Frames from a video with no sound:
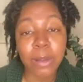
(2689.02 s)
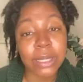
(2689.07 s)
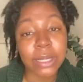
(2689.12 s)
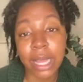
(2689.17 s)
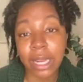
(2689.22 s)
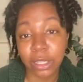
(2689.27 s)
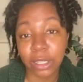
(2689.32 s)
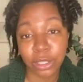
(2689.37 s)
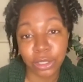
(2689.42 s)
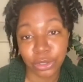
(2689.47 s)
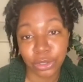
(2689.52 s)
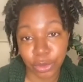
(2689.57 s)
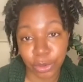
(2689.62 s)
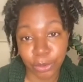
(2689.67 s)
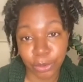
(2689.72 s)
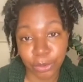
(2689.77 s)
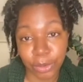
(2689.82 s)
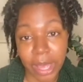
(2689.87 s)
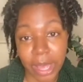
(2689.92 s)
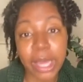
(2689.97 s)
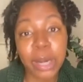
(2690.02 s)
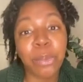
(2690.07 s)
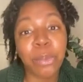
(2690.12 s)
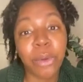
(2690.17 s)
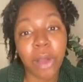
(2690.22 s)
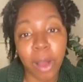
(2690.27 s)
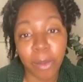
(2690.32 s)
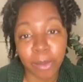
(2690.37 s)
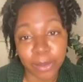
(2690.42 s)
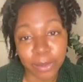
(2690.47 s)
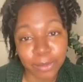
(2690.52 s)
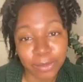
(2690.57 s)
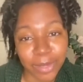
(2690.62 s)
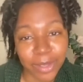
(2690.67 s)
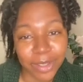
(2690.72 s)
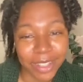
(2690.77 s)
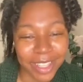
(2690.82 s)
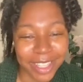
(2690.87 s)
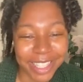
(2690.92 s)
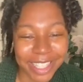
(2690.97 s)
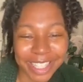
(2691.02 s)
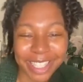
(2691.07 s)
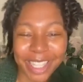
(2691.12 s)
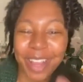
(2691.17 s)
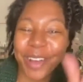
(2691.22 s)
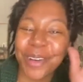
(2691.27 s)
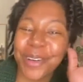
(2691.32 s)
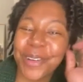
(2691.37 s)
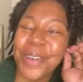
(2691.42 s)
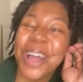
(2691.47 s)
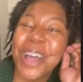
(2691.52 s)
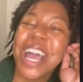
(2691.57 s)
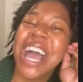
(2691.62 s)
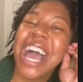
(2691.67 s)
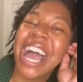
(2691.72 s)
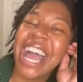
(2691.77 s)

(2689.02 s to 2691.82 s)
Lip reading: I was out of control. I had a problem, so